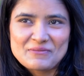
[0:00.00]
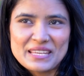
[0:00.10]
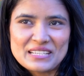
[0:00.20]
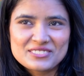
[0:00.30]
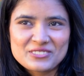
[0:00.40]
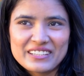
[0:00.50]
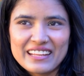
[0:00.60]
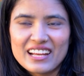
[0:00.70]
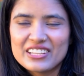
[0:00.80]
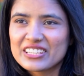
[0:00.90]
Being a student
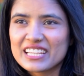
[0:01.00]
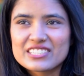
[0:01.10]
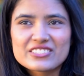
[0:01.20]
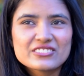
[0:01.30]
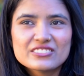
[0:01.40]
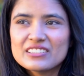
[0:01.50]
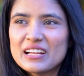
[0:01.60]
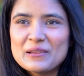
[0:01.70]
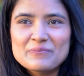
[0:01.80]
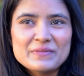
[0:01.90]
here, you get to
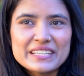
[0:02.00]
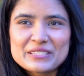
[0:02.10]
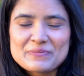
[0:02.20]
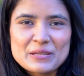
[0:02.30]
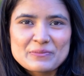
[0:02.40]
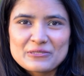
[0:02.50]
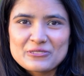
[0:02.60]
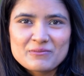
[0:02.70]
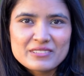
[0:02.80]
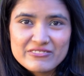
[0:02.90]
meet people
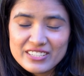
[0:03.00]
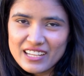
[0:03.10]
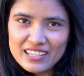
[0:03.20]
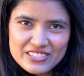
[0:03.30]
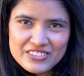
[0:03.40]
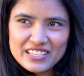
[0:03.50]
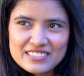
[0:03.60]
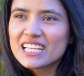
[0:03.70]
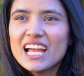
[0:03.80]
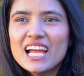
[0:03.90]
from different countries.